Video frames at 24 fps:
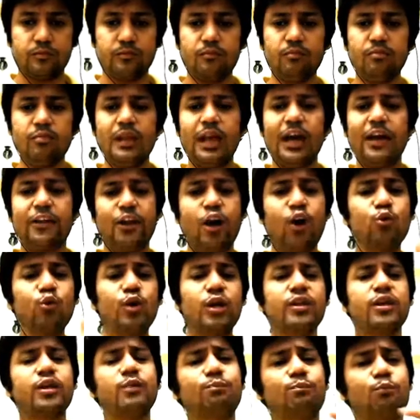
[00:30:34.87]
Now the other
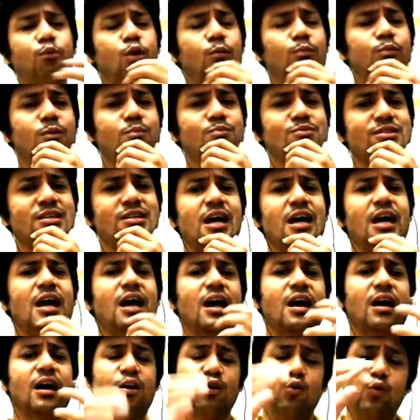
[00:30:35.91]
problems
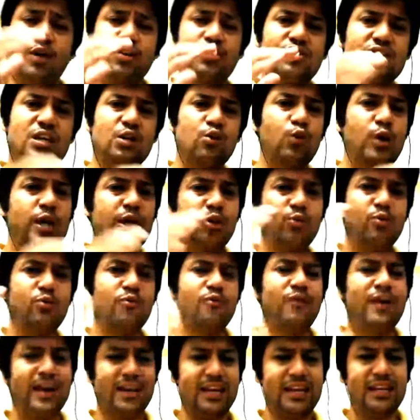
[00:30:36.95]
questions are going to be
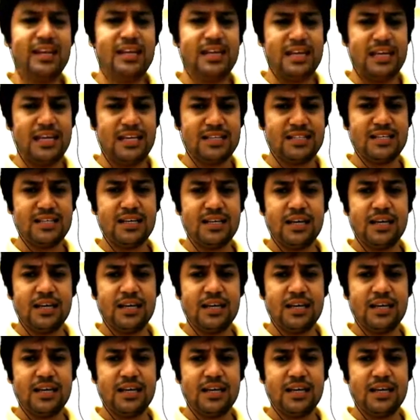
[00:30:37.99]
very easy.